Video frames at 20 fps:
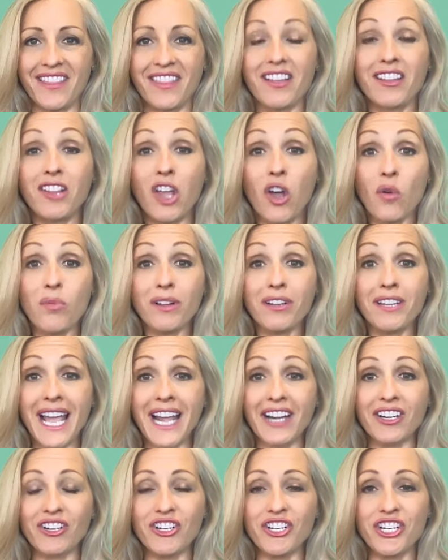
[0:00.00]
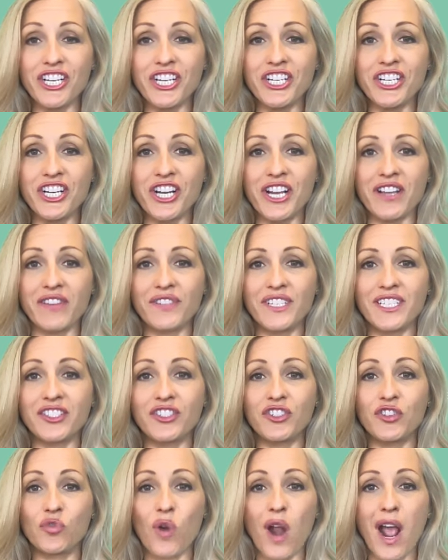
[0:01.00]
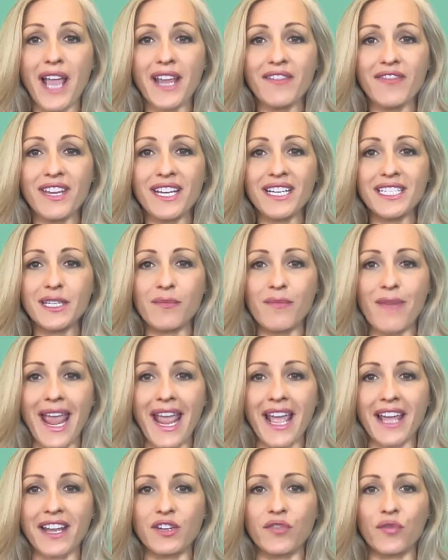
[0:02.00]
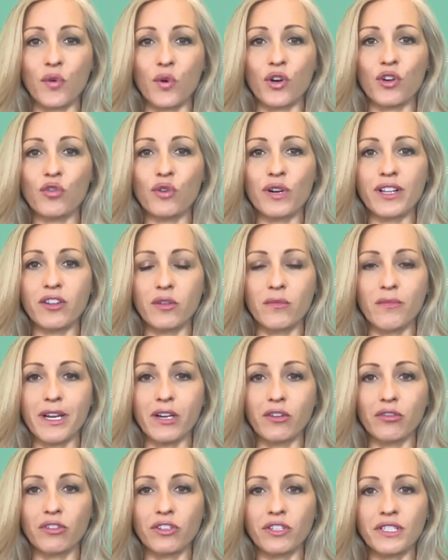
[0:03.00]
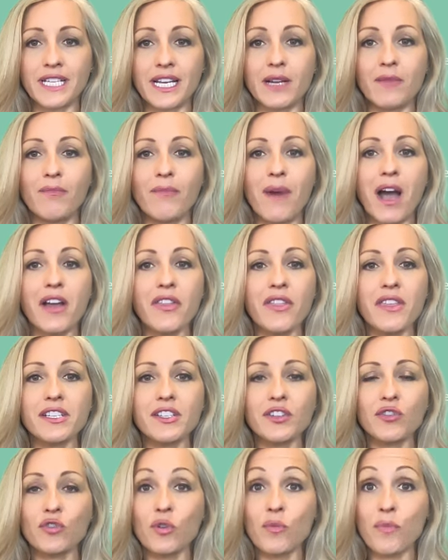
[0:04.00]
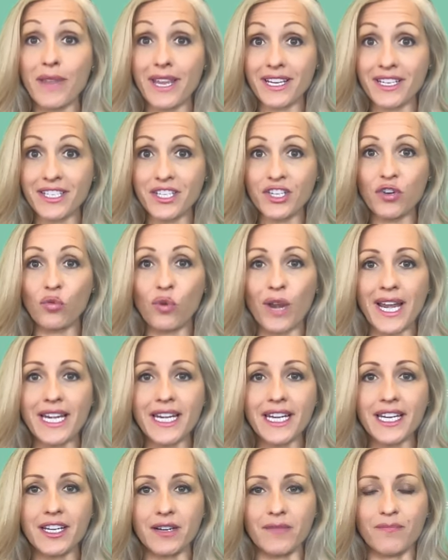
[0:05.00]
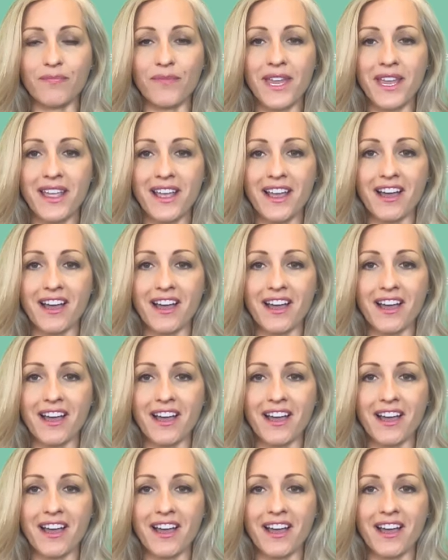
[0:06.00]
The global energy shift is driving demand for critical minerals, and among this group is uranium.